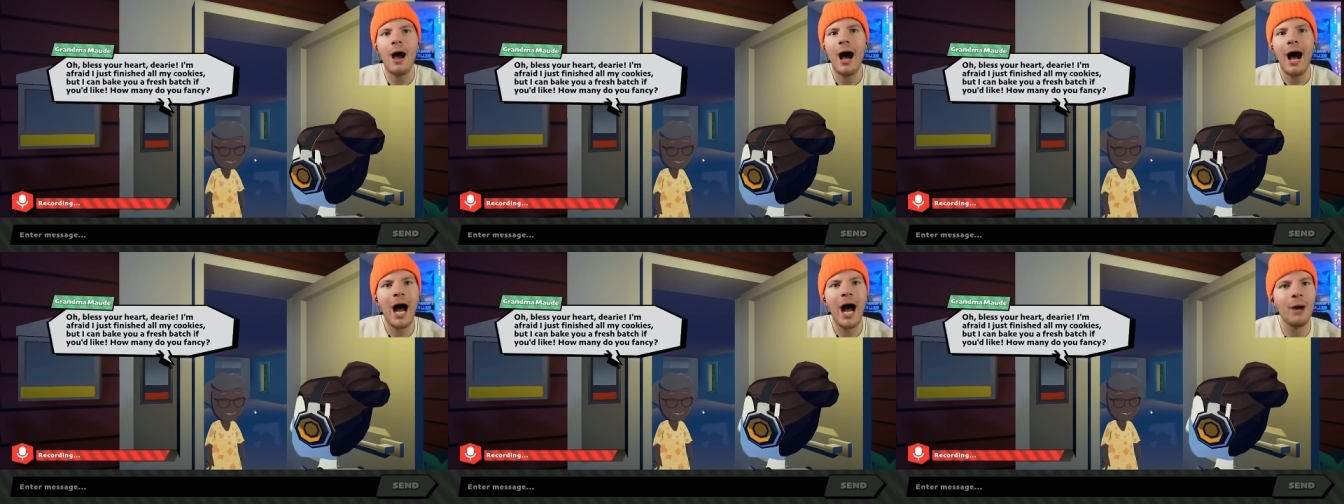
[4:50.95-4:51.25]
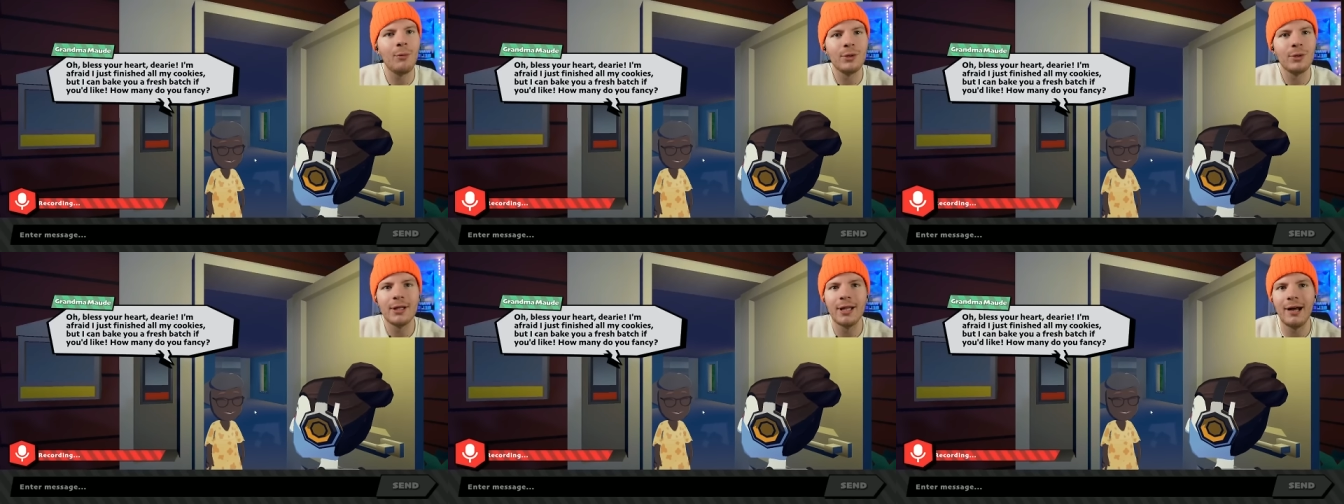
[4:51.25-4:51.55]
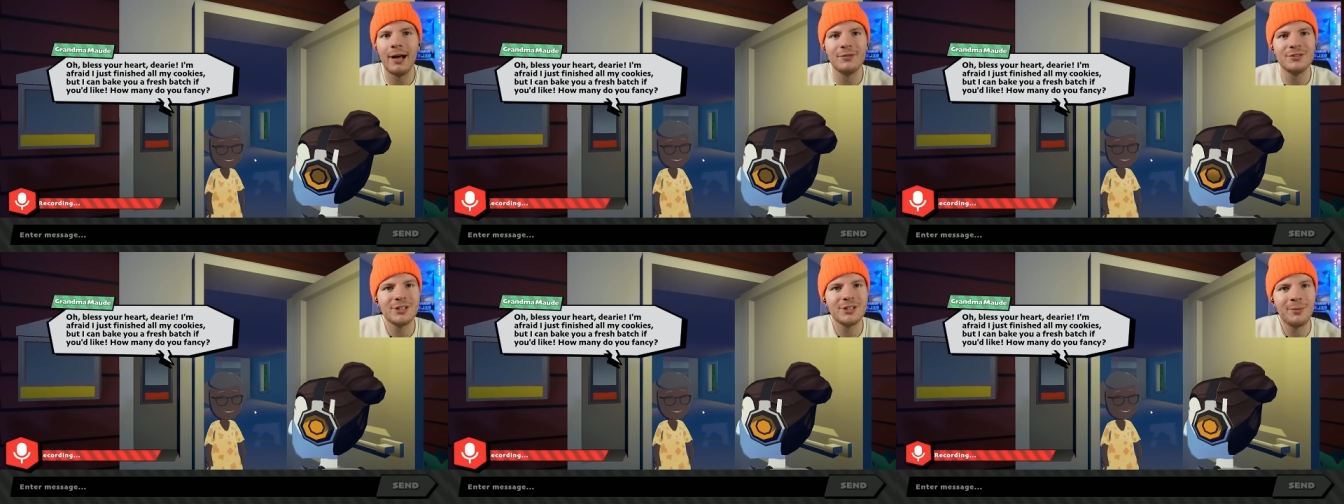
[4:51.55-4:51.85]
I would
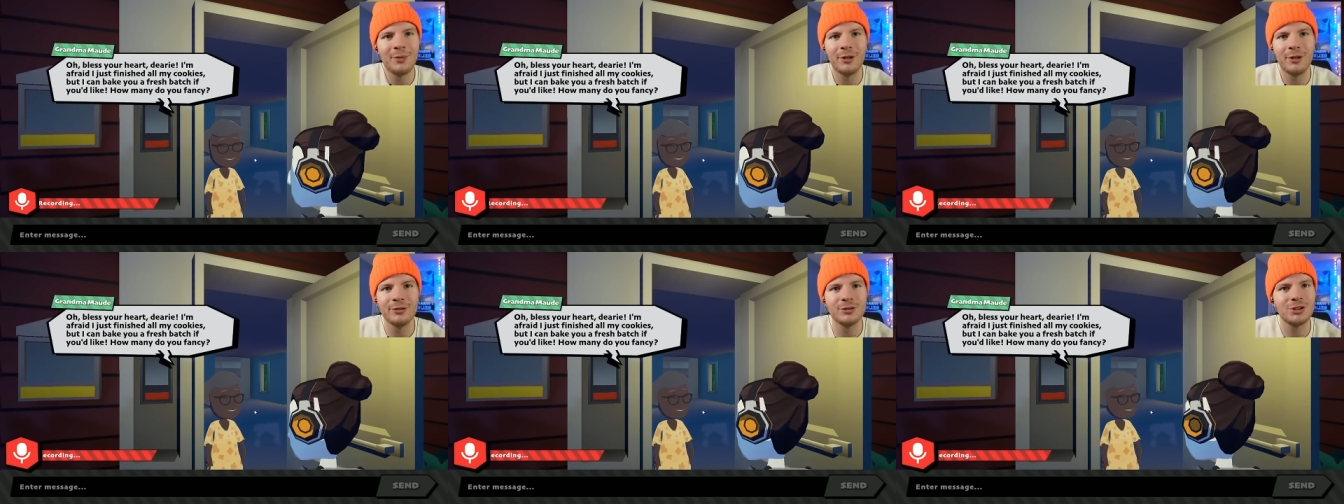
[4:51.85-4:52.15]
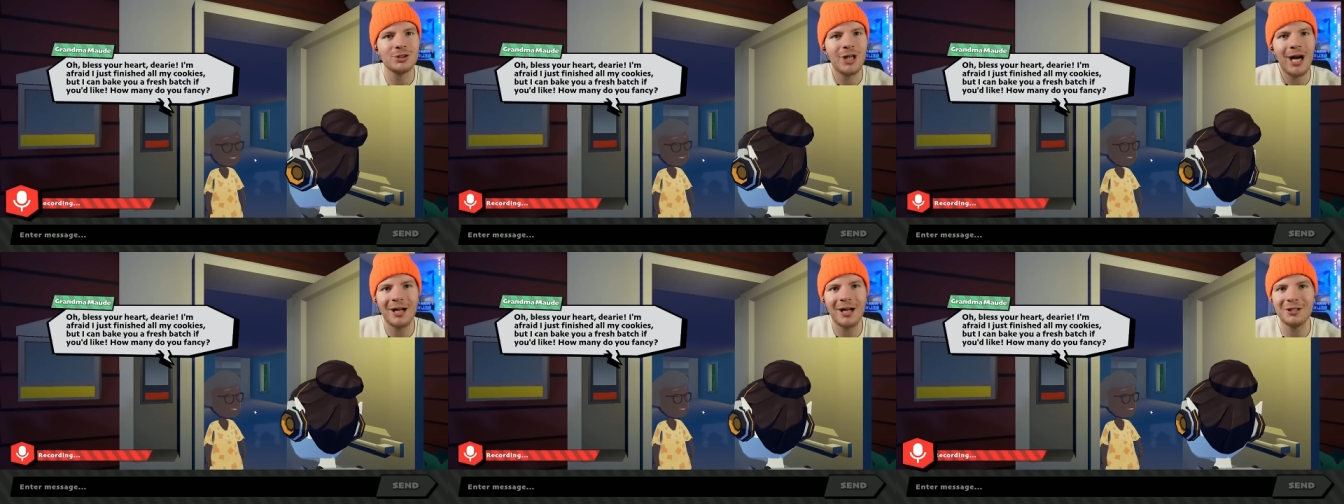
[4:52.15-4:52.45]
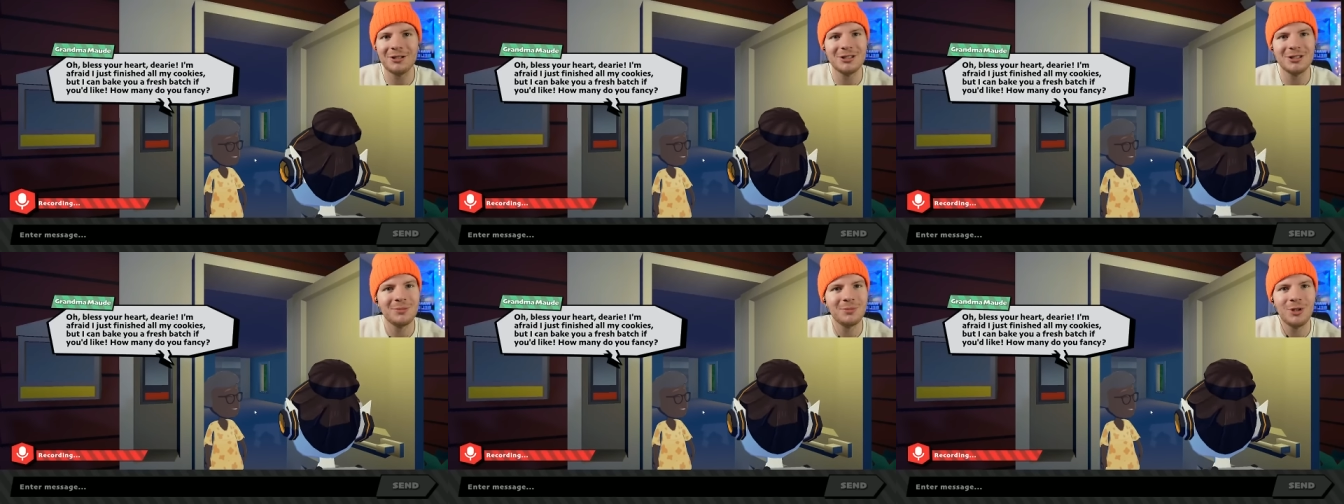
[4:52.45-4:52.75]
love some of those
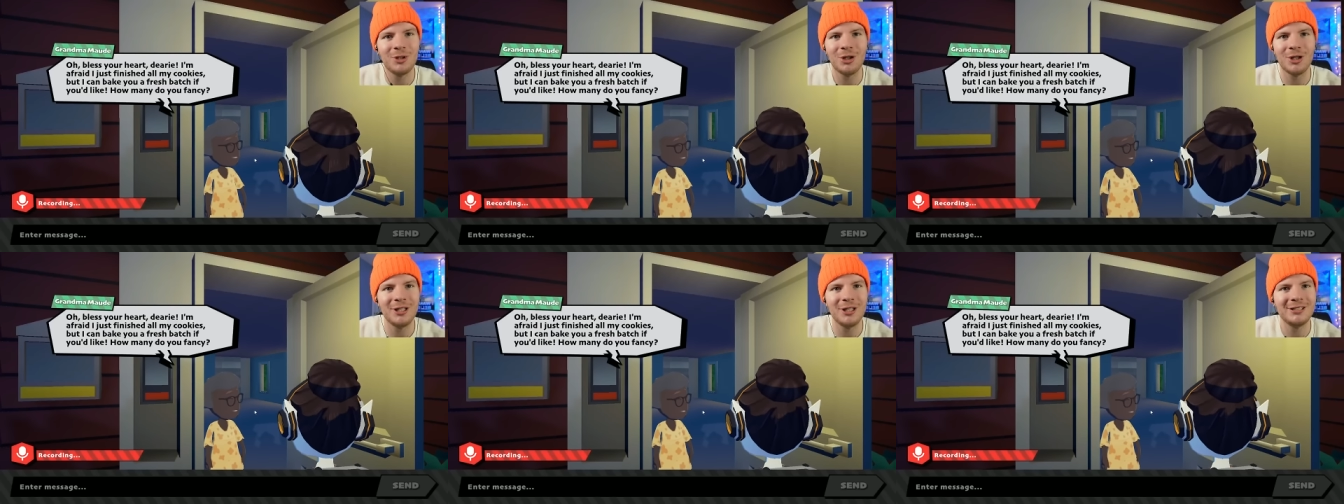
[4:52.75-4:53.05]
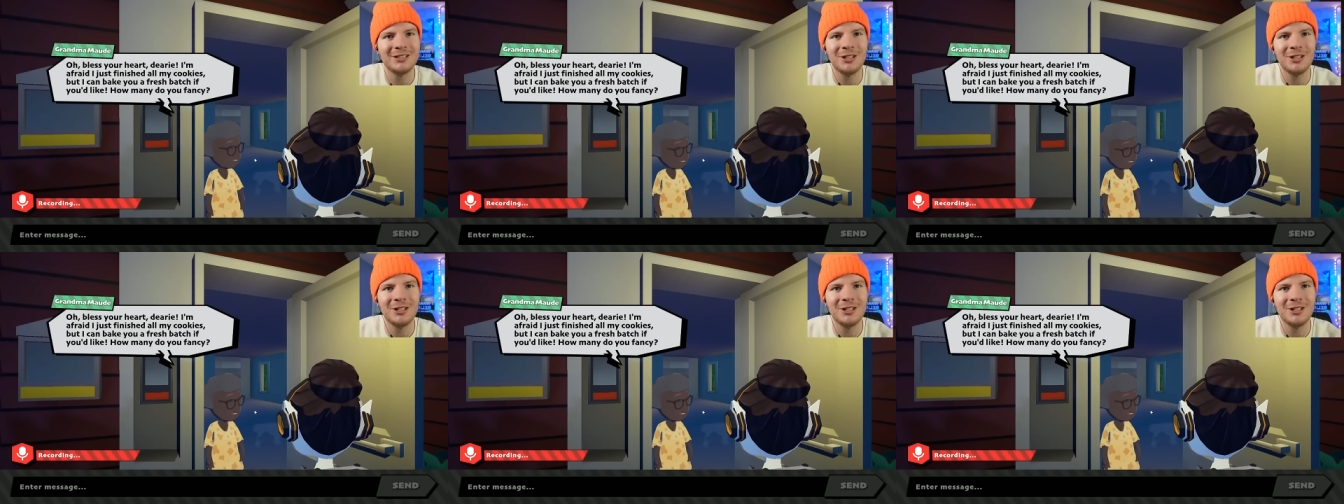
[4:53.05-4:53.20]
chocolate chip cookies